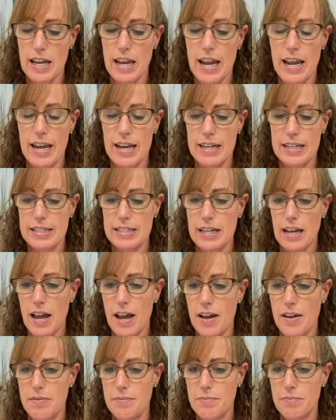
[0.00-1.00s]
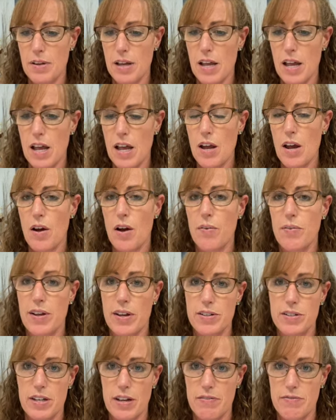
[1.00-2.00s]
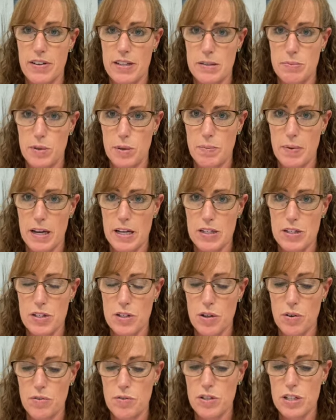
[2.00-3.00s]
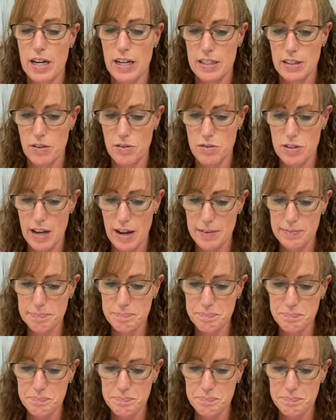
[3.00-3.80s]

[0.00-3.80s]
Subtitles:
And we also have a Facebook page. So check those out.